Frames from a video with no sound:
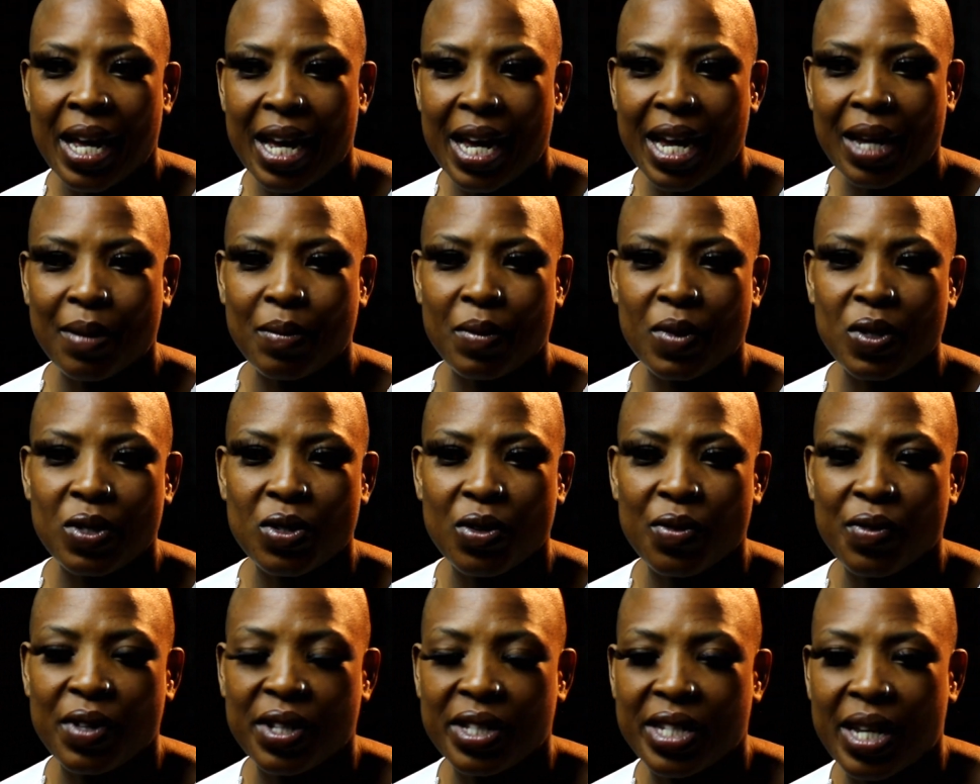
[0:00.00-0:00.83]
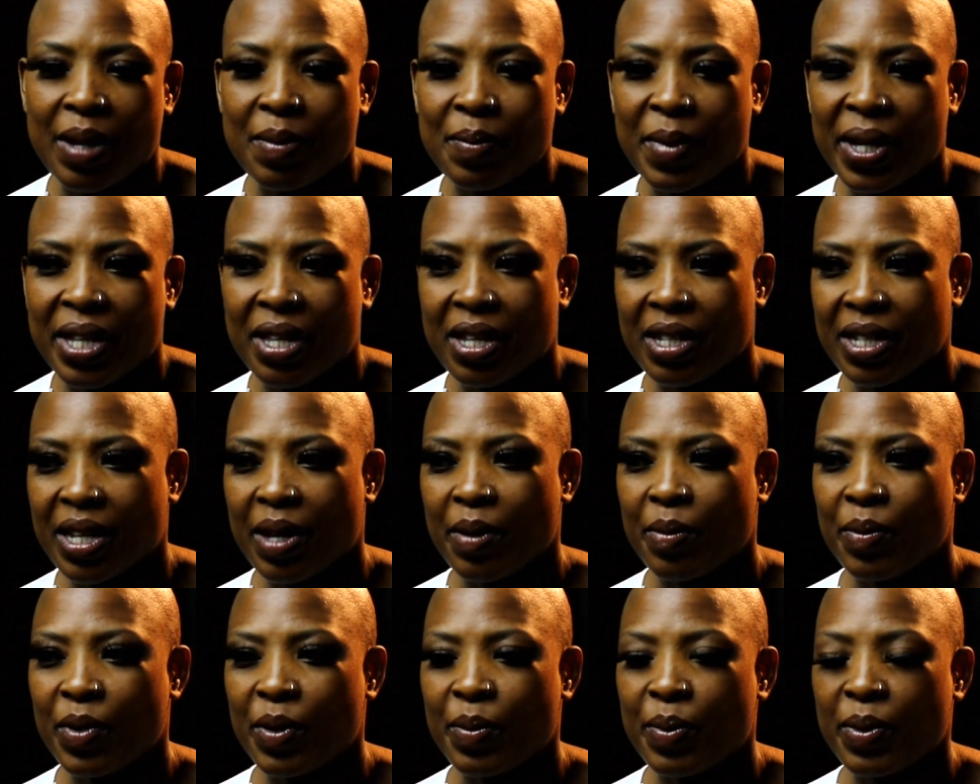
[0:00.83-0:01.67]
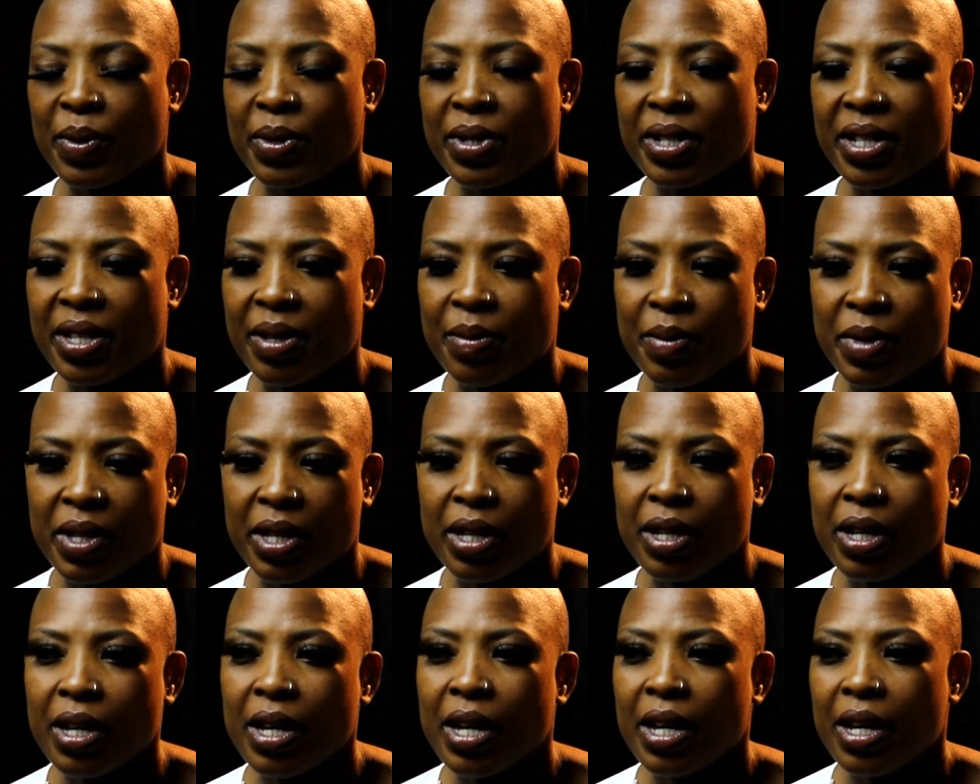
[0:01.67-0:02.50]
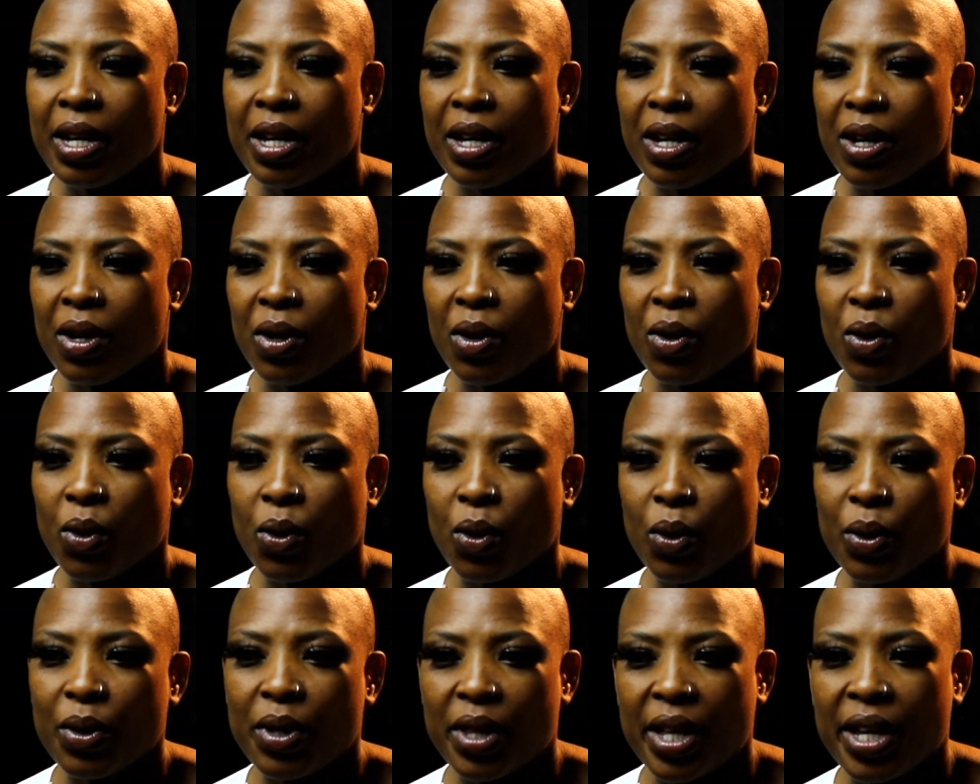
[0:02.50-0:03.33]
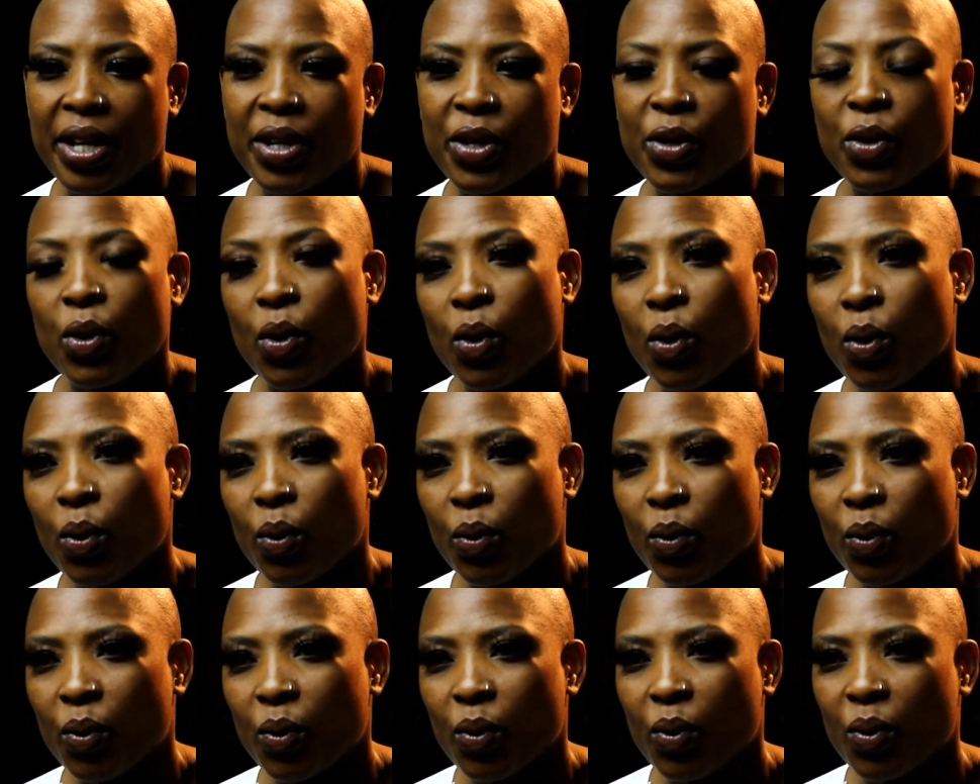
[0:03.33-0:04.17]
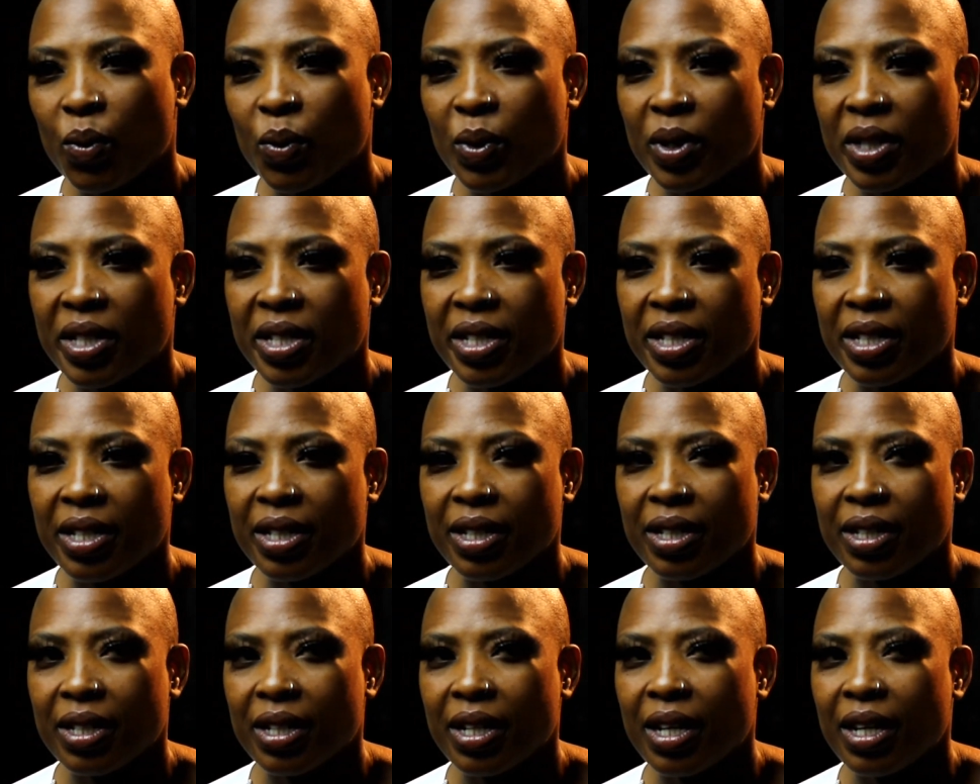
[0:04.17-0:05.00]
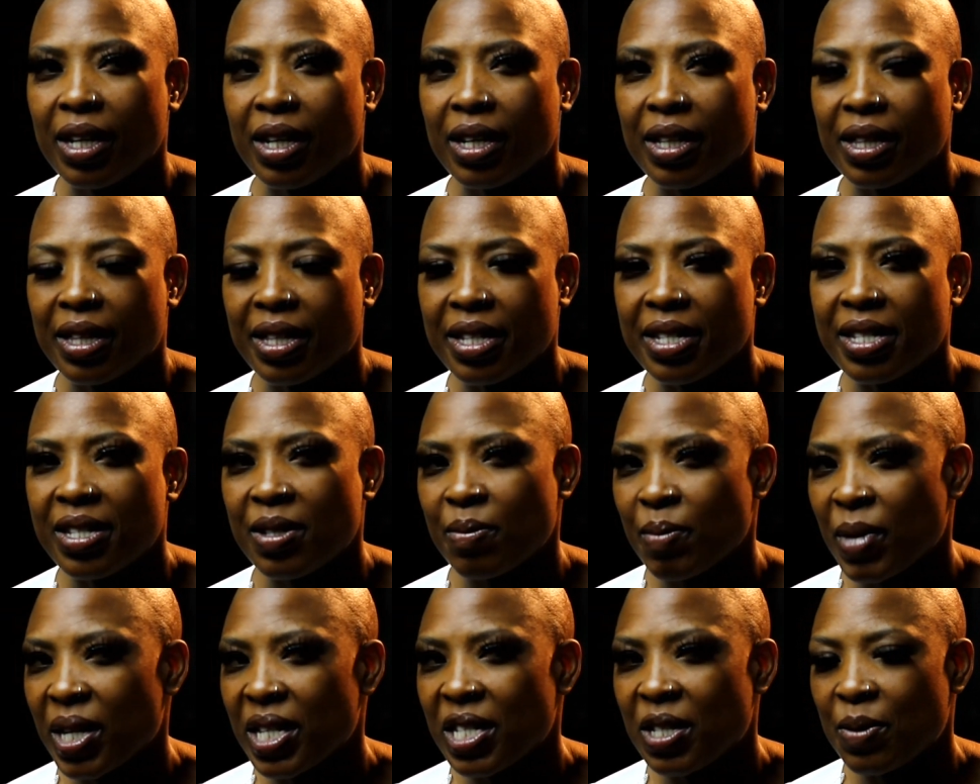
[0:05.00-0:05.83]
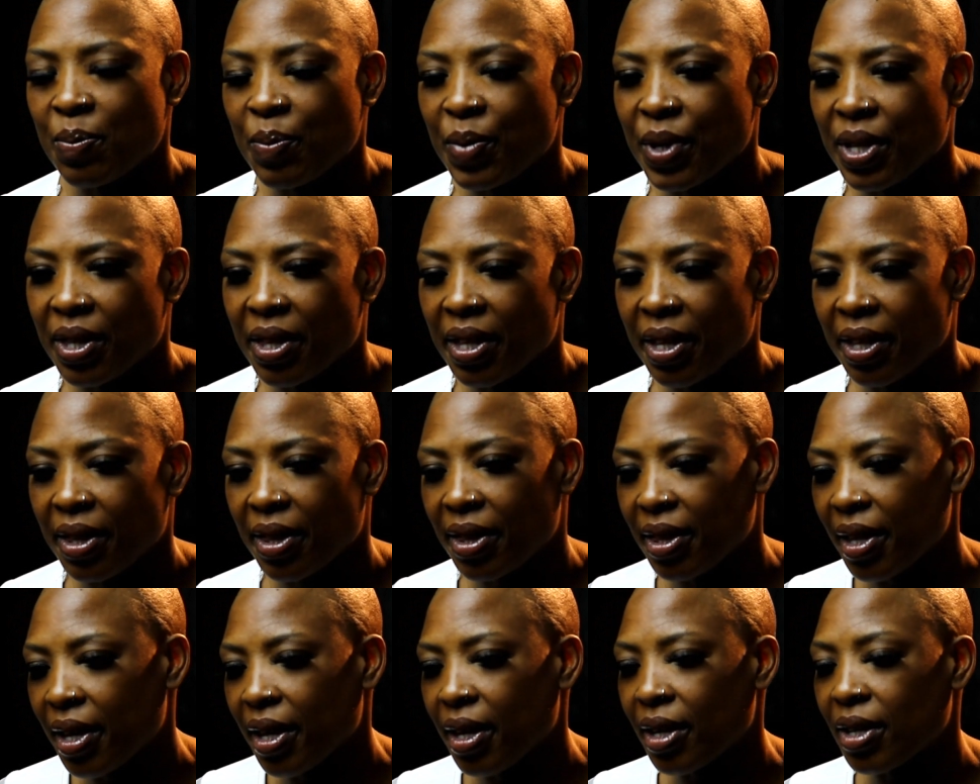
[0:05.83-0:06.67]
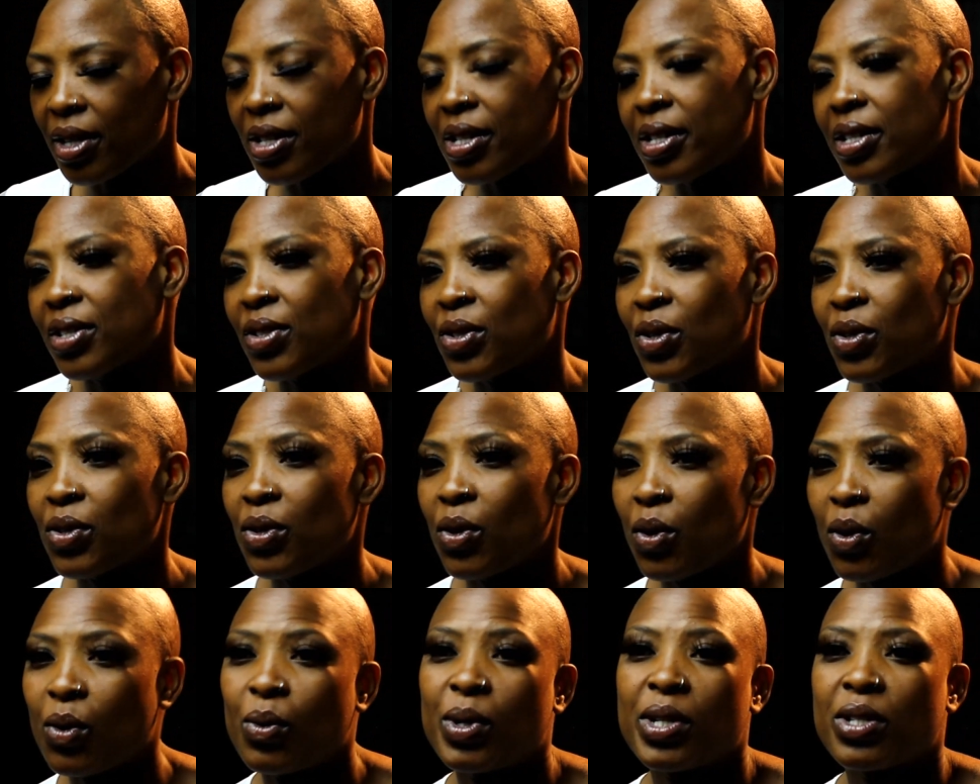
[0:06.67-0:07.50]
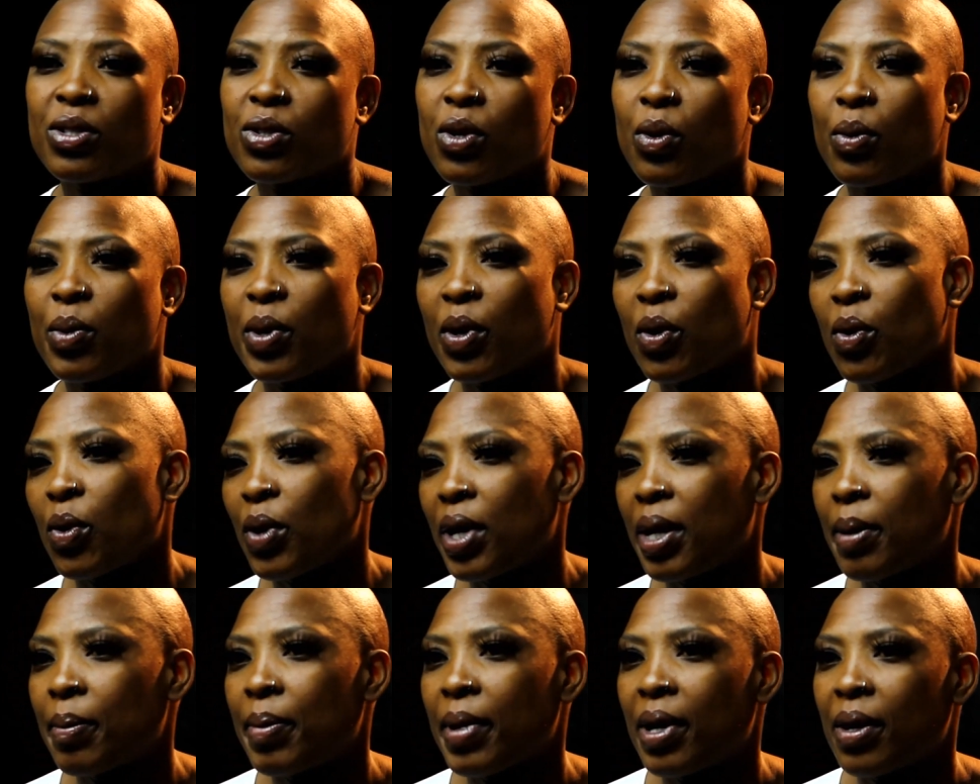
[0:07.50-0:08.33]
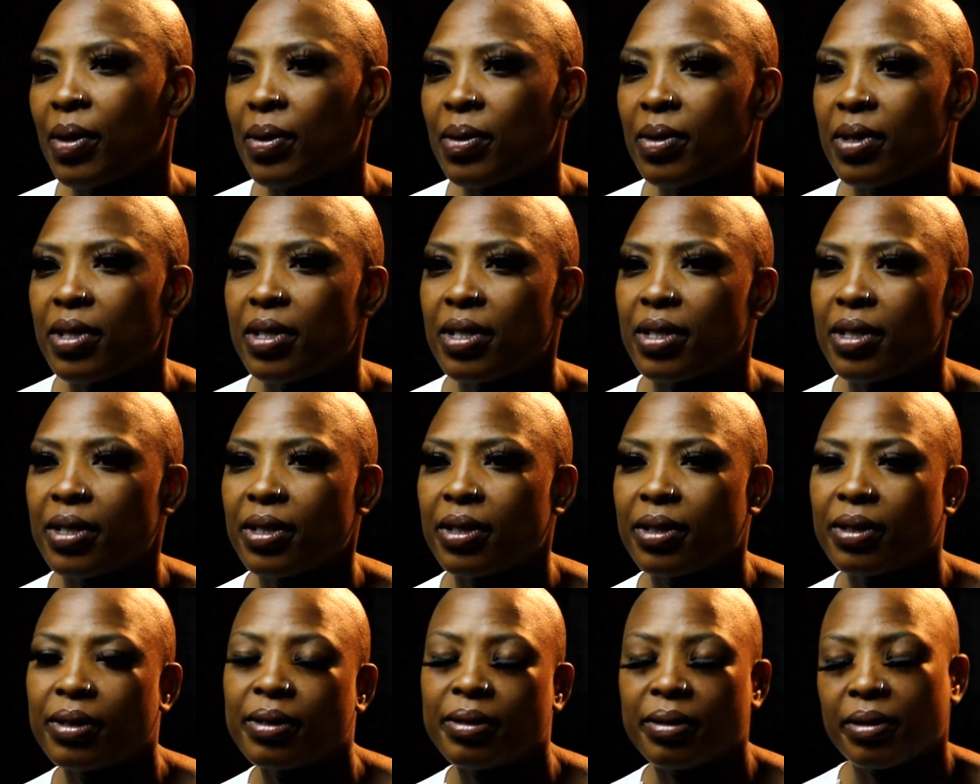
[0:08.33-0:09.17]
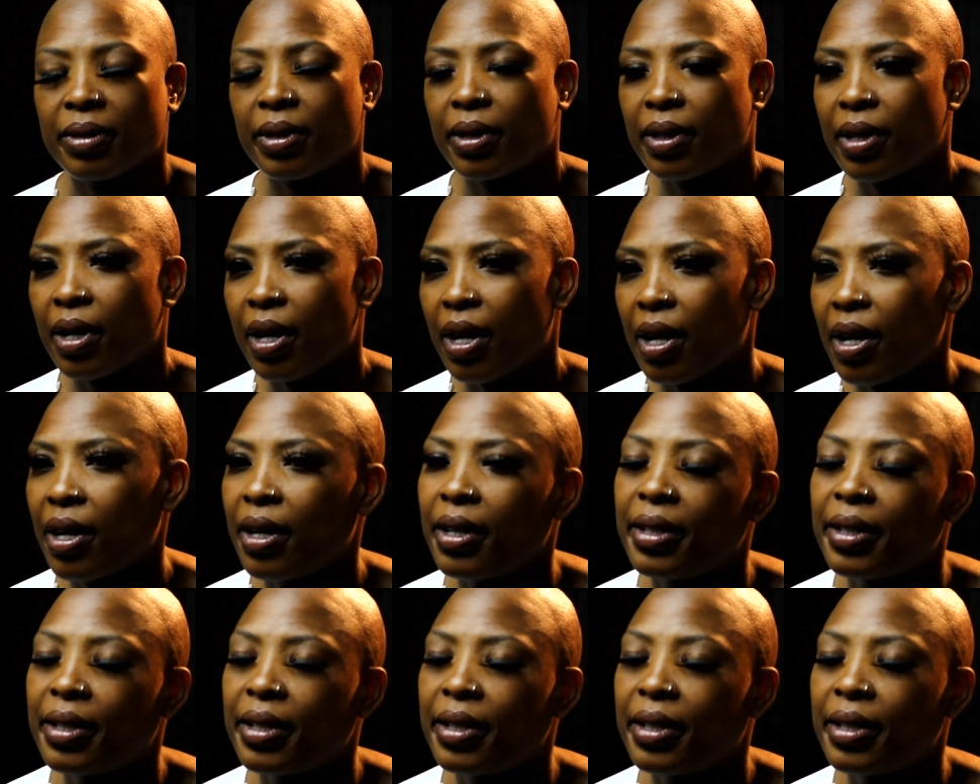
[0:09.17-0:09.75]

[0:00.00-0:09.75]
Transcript: And most of the time, by the time people see me, or they know, this must be the thing she's always going on about. Yeah.